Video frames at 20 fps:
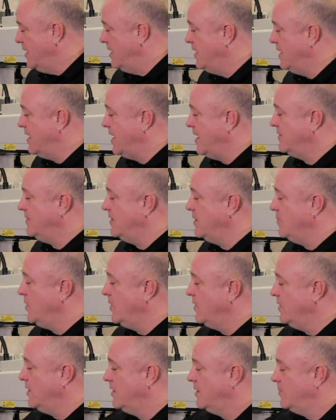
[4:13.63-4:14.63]
And it has the
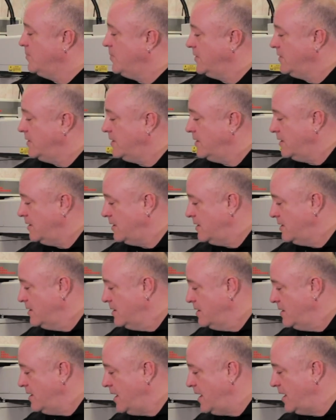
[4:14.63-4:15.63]
ability to put the
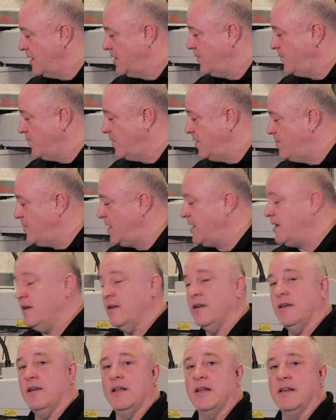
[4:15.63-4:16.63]
Accu-Frame in
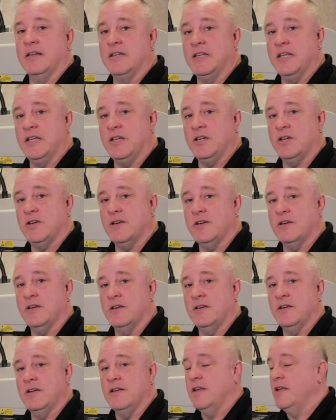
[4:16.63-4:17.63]
it and teach.
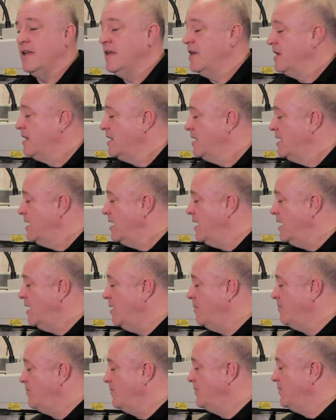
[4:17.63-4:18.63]

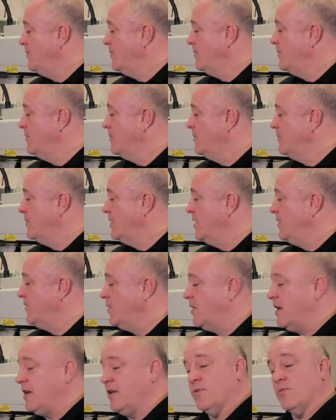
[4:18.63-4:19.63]
Um, if
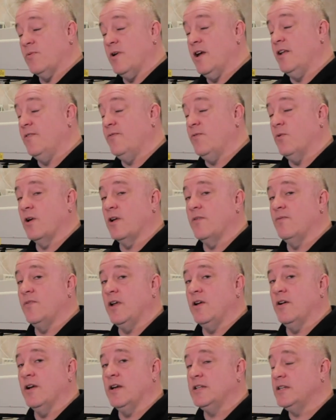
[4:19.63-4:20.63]
you had a three eighty-four
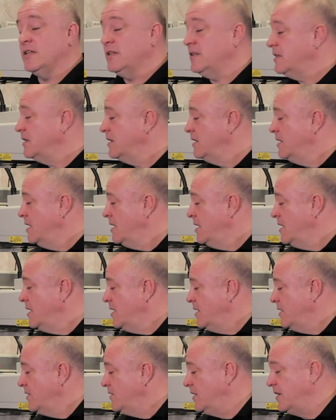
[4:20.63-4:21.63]
configuration,
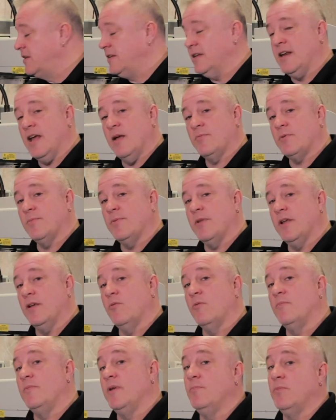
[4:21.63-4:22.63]
this adapter plate
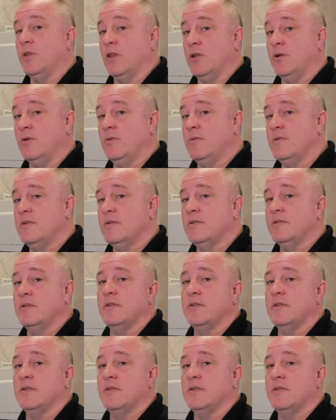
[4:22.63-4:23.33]
would be blue.